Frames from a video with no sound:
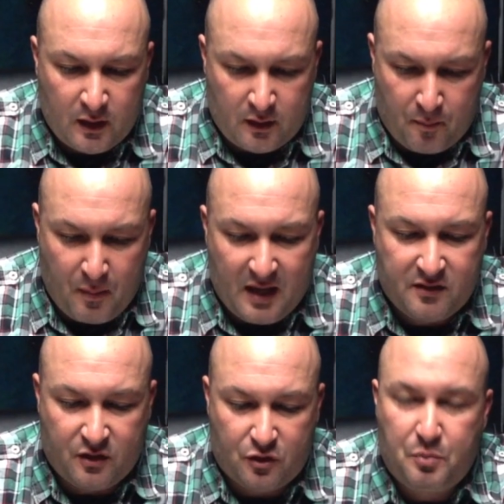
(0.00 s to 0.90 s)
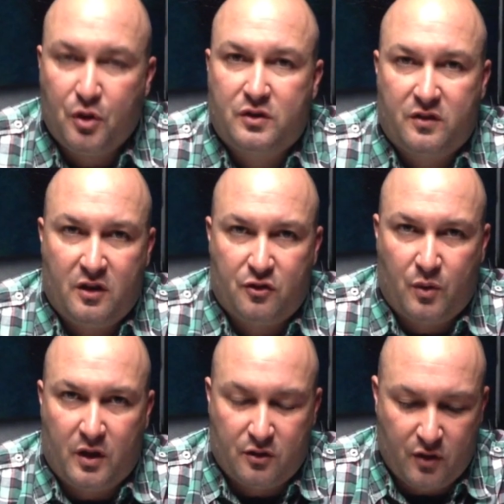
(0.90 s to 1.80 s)
the message puts it this
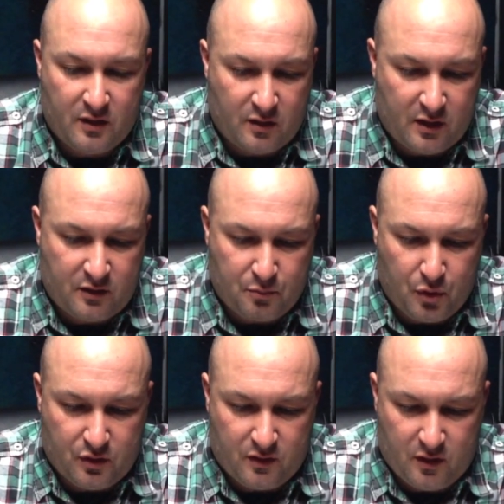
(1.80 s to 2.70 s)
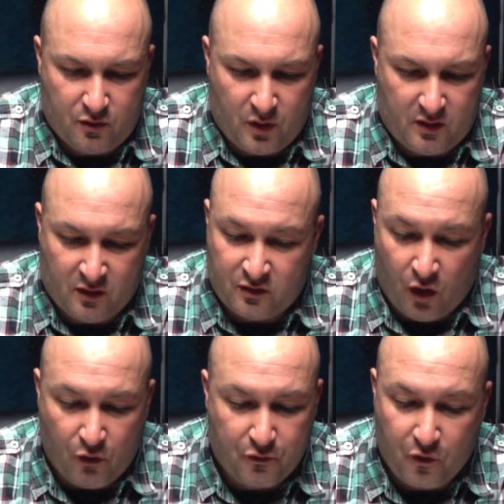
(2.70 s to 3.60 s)
way the translation puts it this way it says
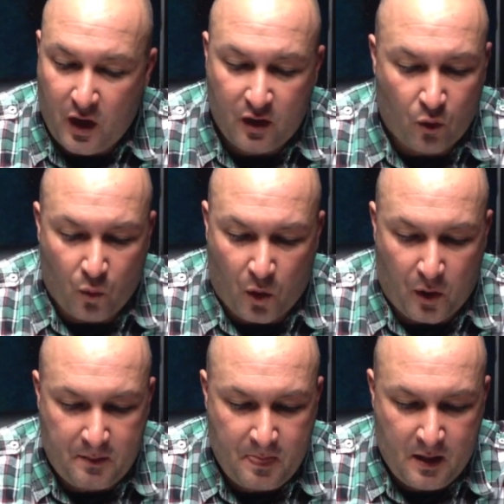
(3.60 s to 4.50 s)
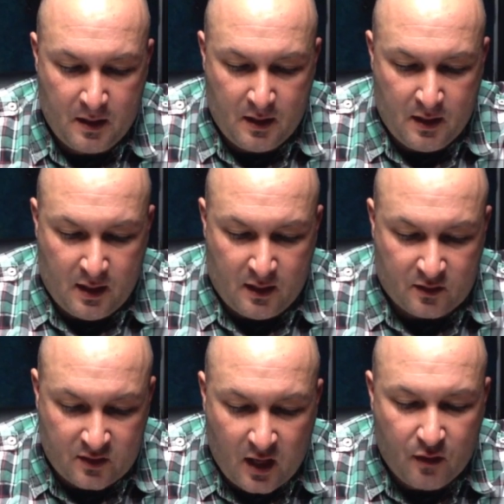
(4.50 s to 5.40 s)
don't fret or worry
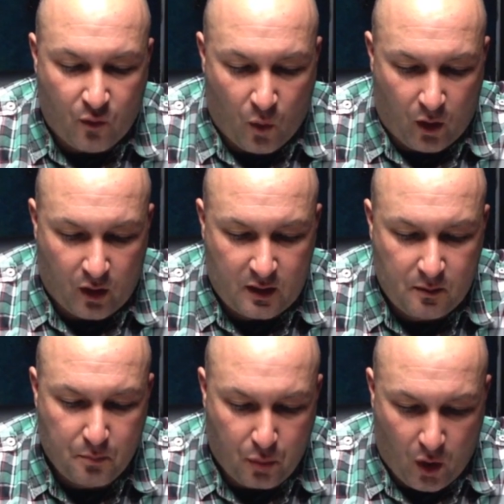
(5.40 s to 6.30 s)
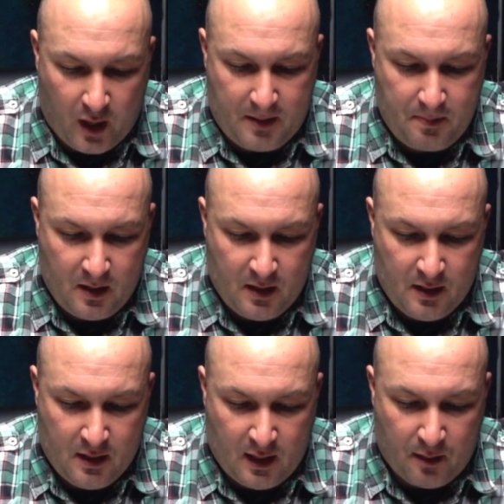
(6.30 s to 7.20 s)
instead of worrying pray
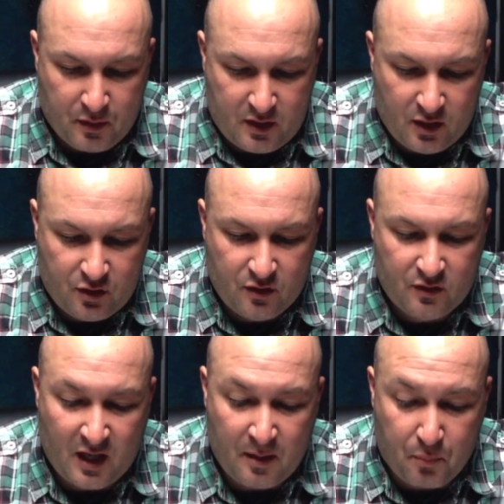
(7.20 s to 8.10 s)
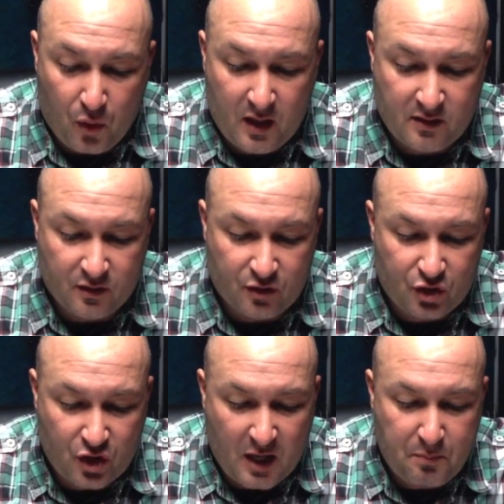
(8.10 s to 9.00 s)
let petitions and praises
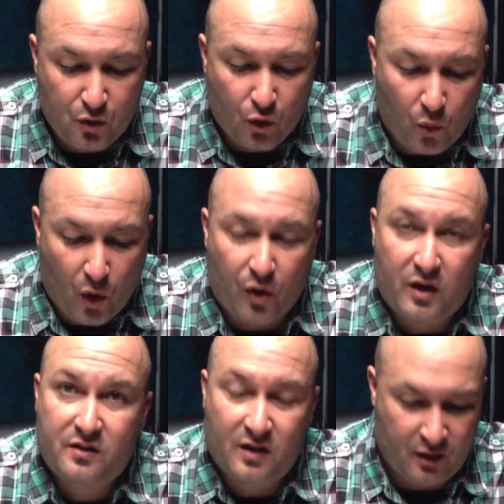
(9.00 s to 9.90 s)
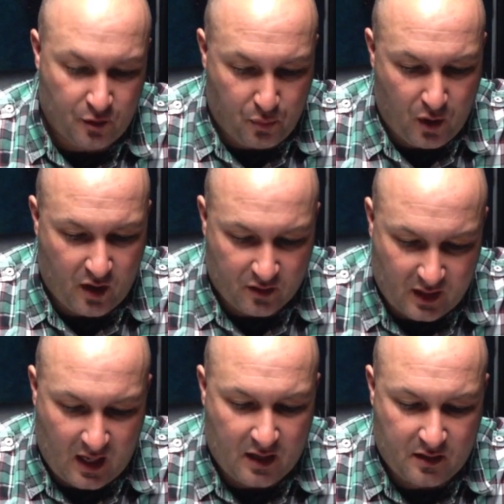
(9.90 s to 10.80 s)
shape your worries into prayers.
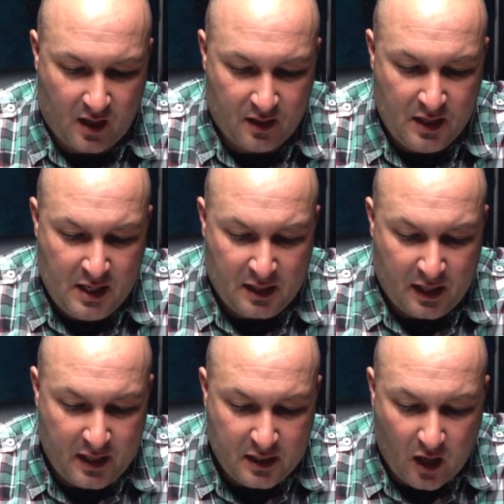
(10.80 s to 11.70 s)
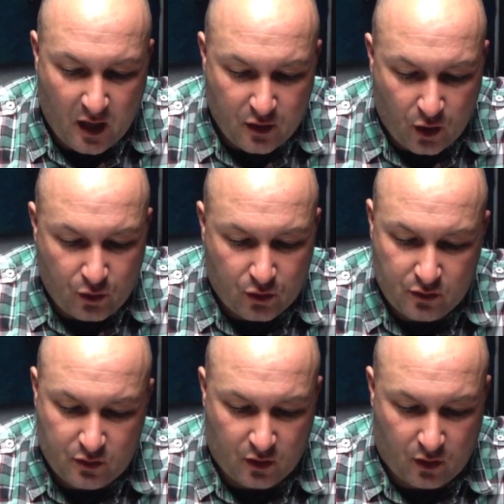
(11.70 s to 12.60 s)
I like that. Letting God know your
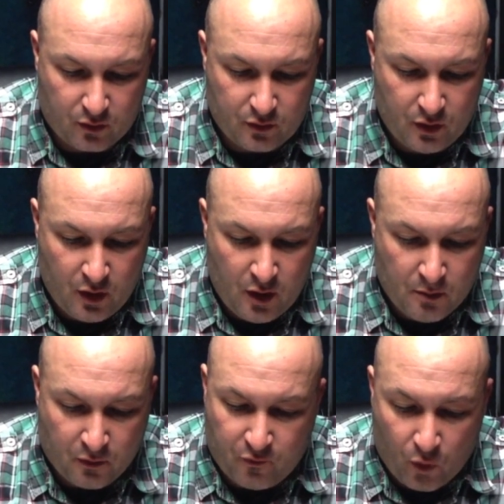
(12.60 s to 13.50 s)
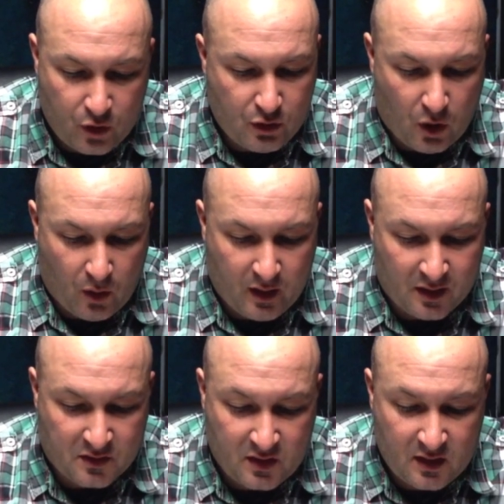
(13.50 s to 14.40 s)
concerns. Before you know it,
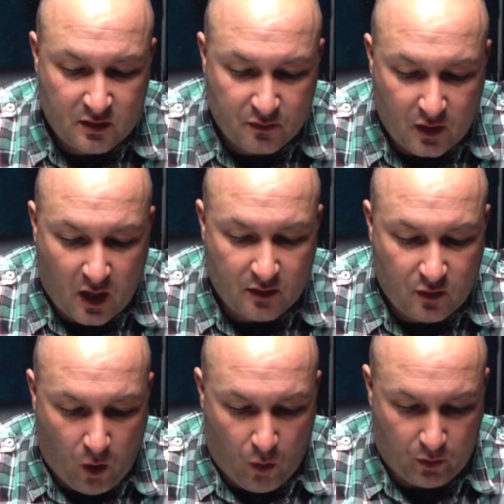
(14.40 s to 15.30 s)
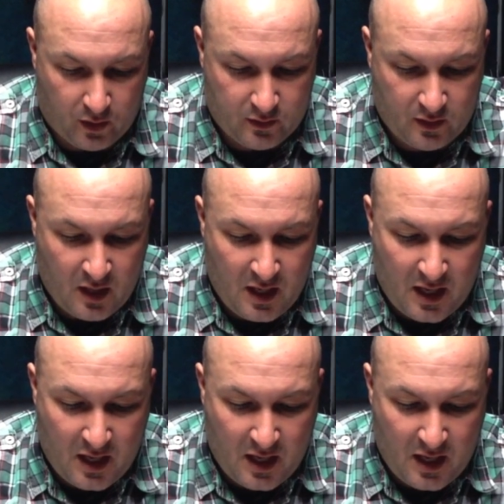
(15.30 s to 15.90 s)
a sense of God's wholeness,